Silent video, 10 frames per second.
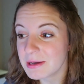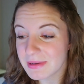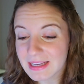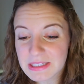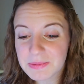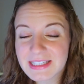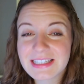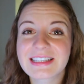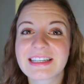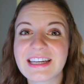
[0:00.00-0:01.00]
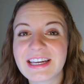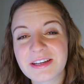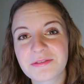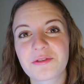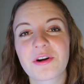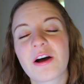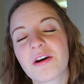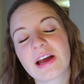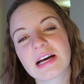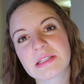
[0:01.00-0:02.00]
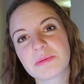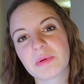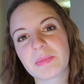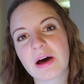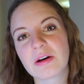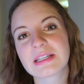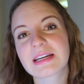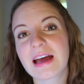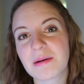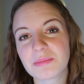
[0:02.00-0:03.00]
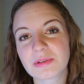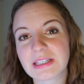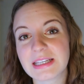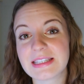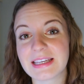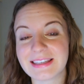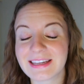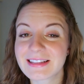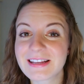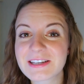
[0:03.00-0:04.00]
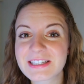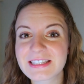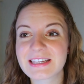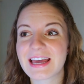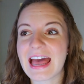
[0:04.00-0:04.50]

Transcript: But that's basically it for our custom about Krampus and St. Nicholas.